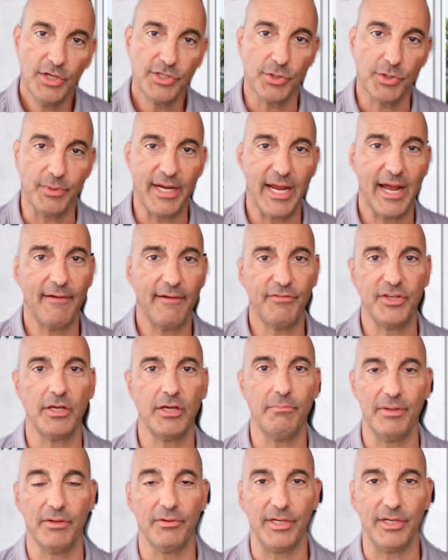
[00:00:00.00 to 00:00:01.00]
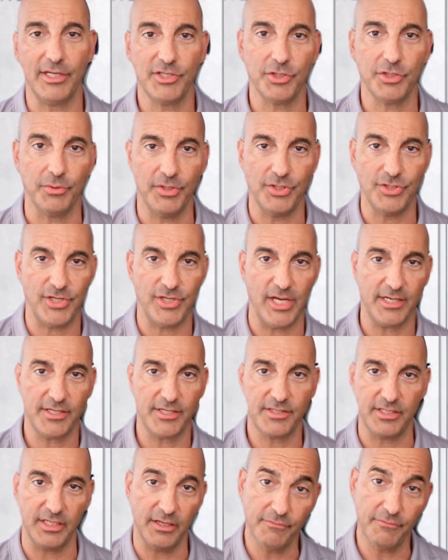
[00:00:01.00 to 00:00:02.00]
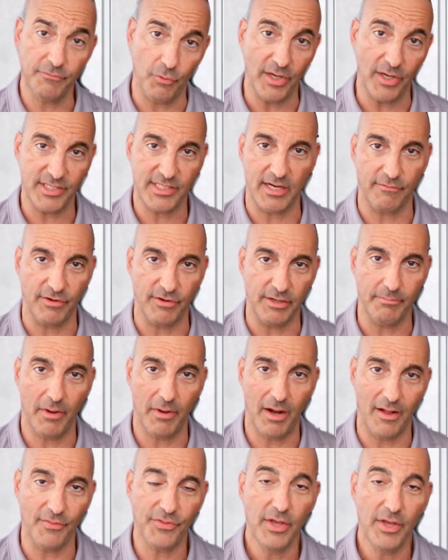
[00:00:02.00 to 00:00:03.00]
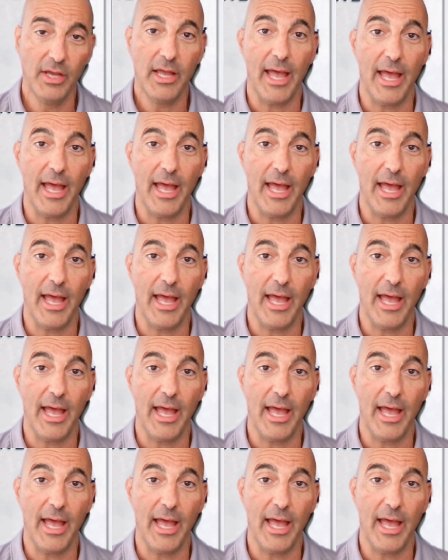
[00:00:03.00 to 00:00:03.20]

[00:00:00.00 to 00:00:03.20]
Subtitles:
So we have the ability to ingest the invoice every month